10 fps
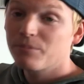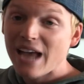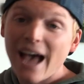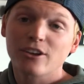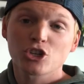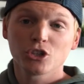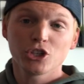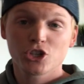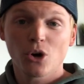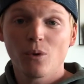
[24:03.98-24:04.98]
to actually
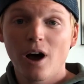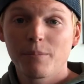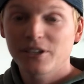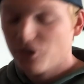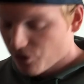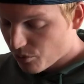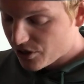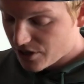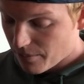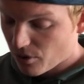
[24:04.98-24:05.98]
show up. It's a
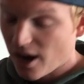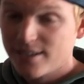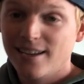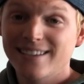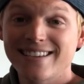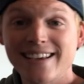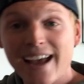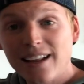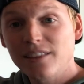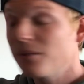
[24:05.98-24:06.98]
3-step process.
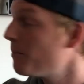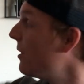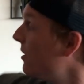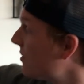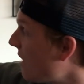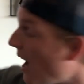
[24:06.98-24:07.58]
Getting them to